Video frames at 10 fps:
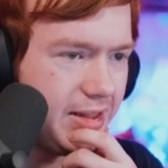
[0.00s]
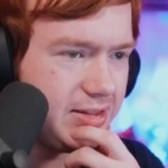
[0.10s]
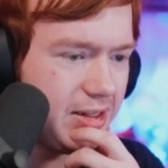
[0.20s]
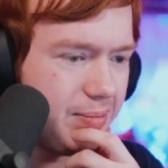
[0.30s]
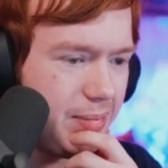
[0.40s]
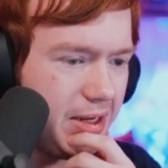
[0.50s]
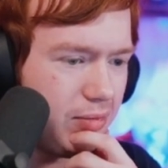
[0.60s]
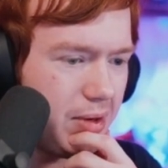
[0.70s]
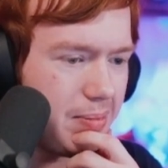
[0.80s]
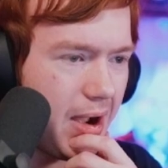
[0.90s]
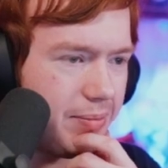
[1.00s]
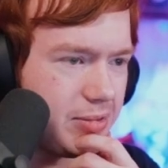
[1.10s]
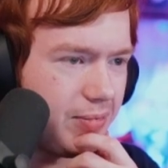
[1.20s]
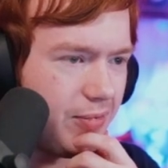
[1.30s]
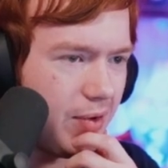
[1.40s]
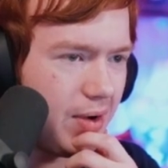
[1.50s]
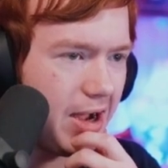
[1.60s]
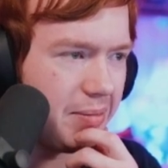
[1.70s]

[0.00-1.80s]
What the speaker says: This can be remapped for